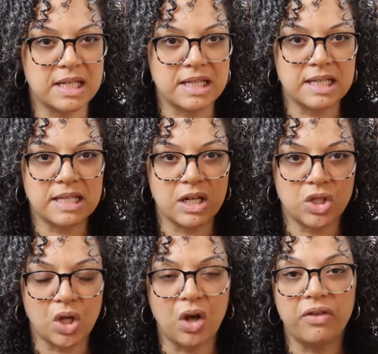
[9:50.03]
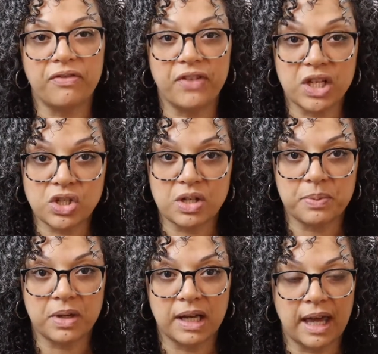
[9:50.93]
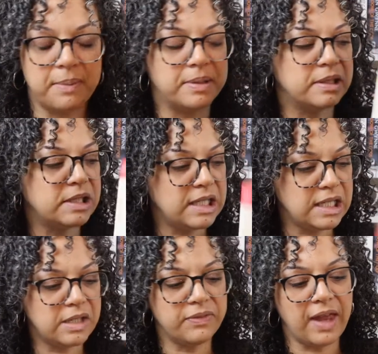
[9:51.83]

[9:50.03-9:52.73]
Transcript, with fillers: This is an adult fiction book, I believe,